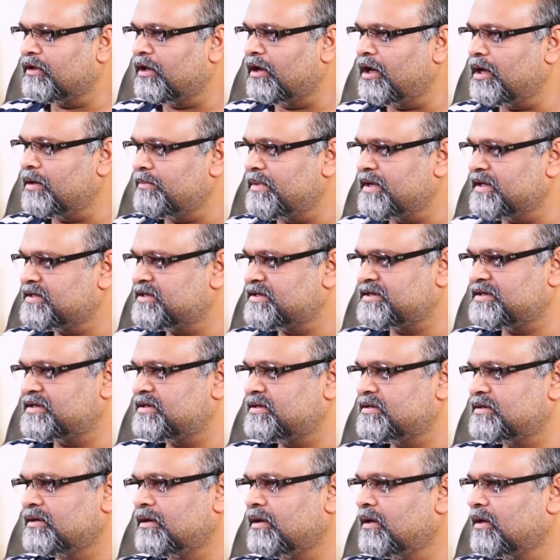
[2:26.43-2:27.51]
the
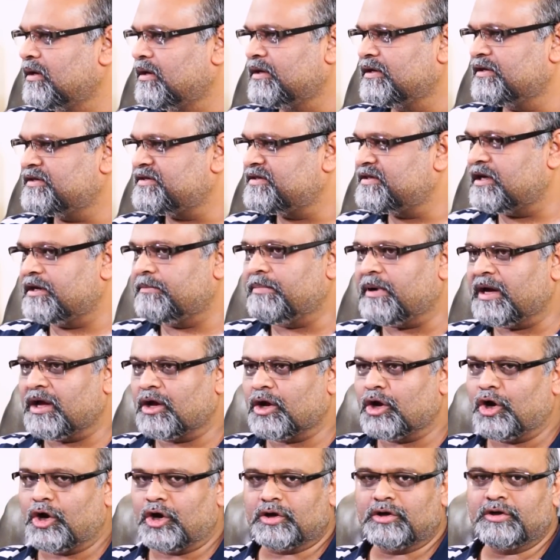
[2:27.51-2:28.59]
limits set by
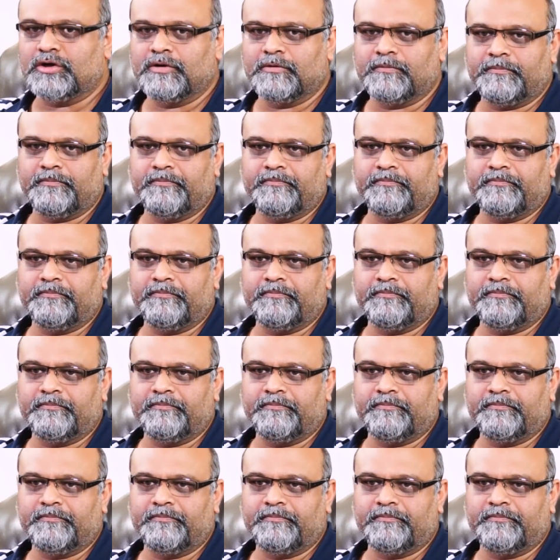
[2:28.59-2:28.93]
God.